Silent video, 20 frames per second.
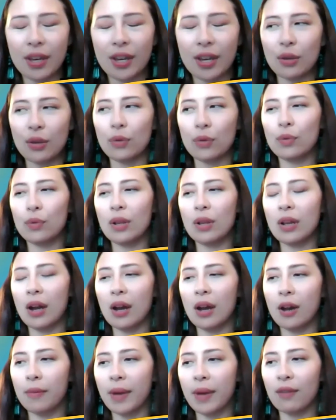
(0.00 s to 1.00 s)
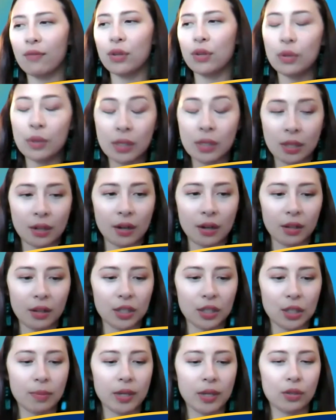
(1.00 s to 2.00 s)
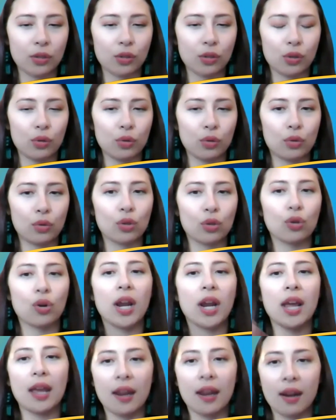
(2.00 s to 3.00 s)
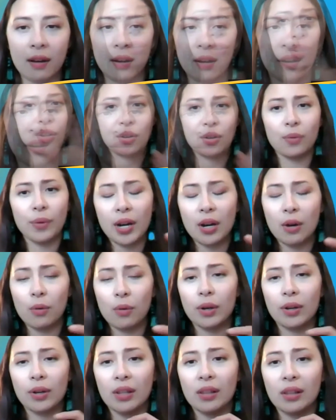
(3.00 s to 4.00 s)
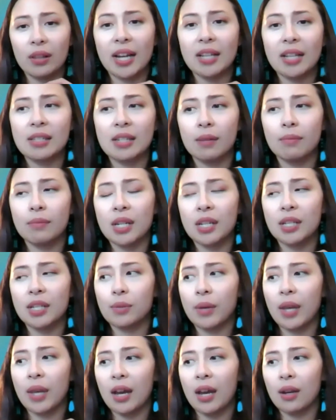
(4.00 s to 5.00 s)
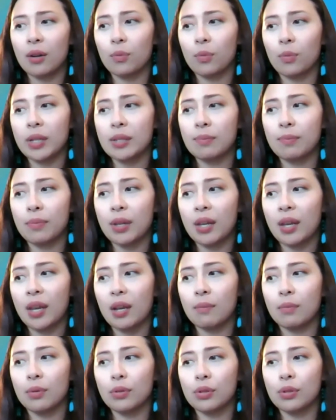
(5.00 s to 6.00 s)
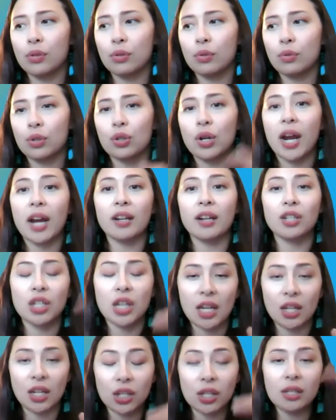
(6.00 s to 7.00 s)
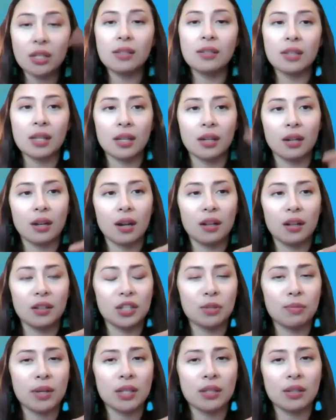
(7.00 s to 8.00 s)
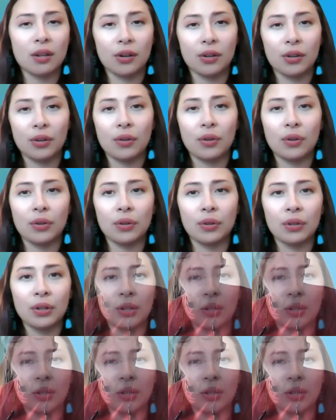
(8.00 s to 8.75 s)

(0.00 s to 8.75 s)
that you have used the knowledge base to train. I think you're aware one of the last updates we had was being able to track changes in a knowledge base article.